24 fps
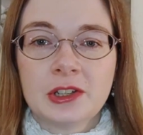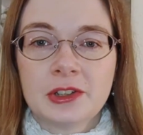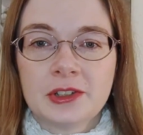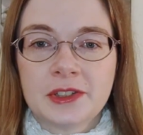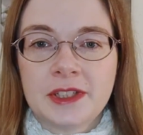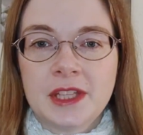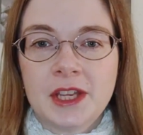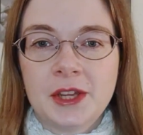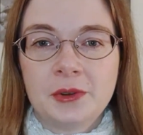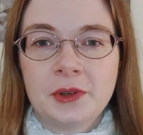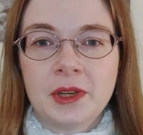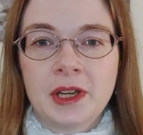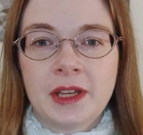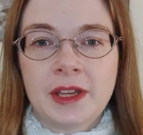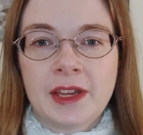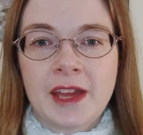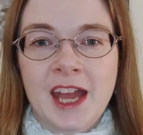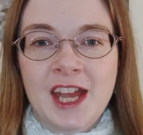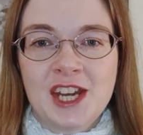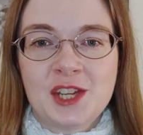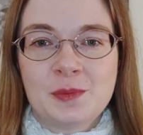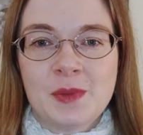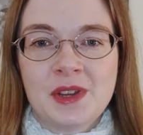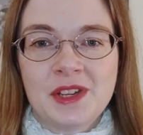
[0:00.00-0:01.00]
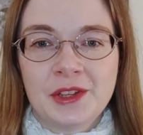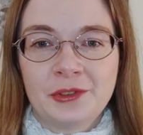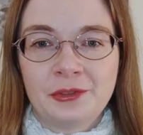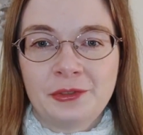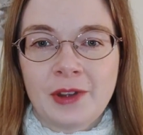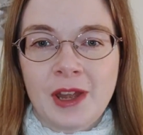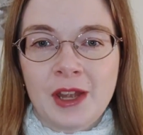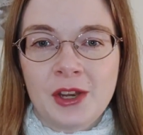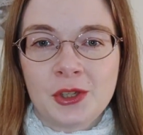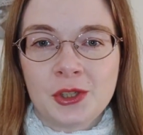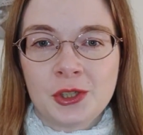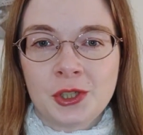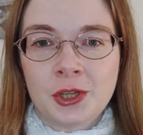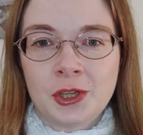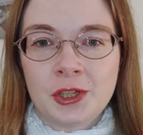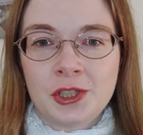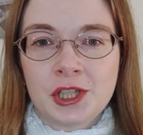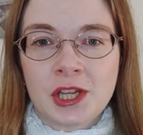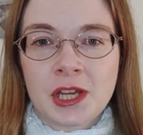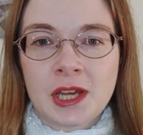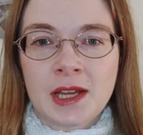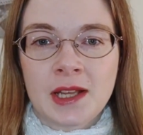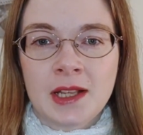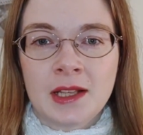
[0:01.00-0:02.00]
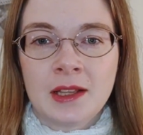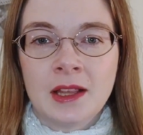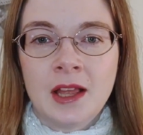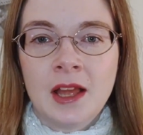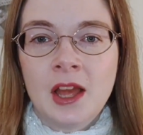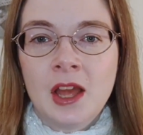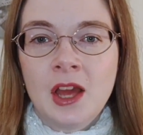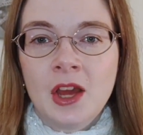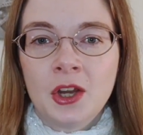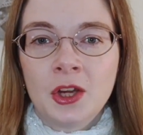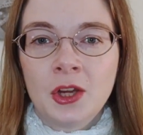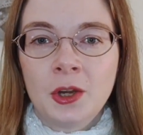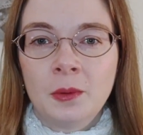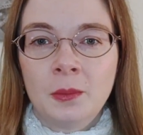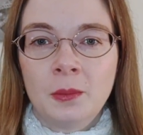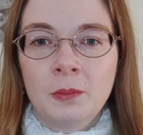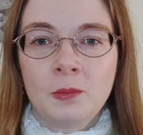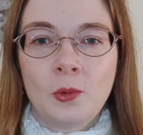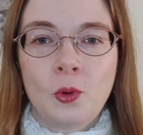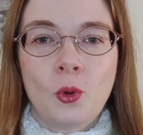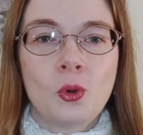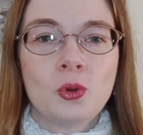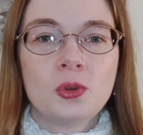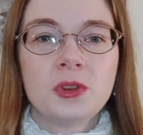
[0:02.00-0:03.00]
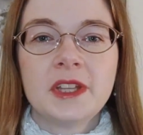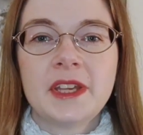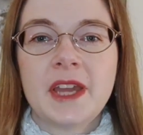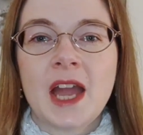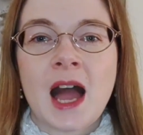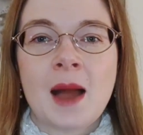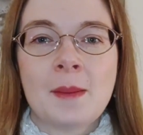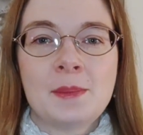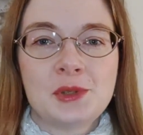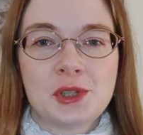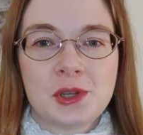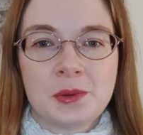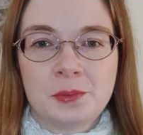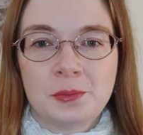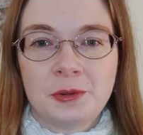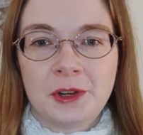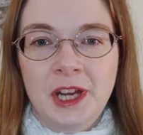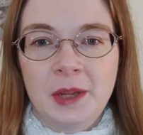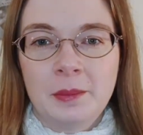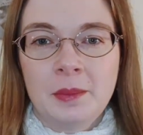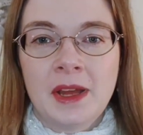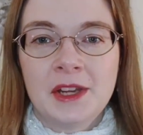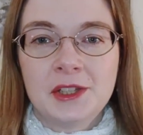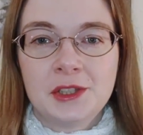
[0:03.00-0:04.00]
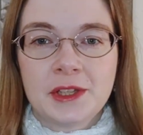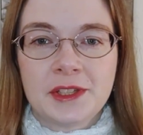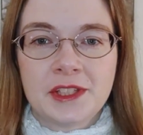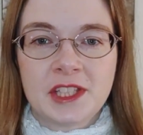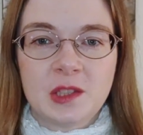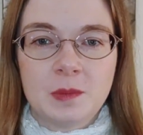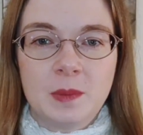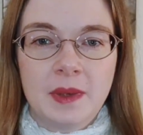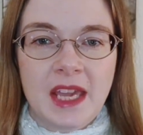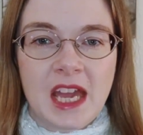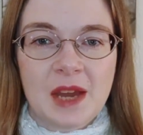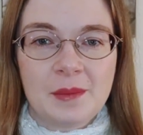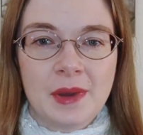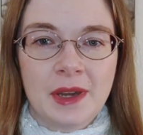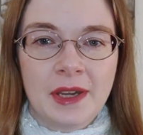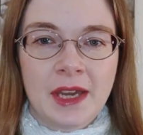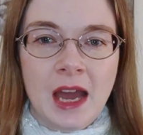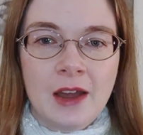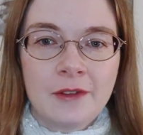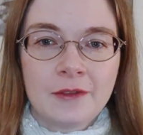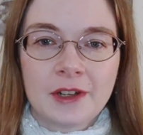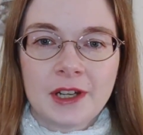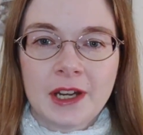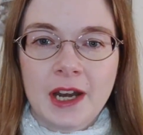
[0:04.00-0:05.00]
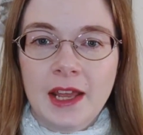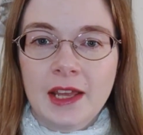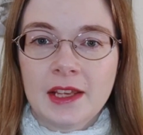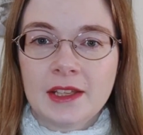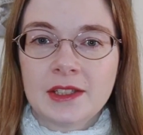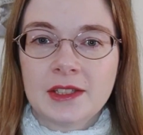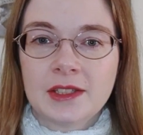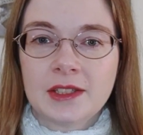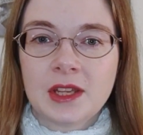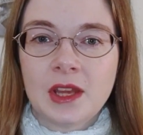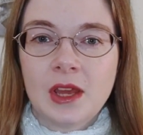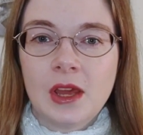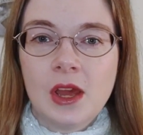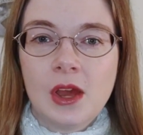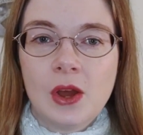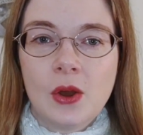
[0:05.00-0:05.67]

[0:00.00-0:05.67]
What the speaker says: her secret engagement to Frank Churchill, her only option pretty much is to become a governess.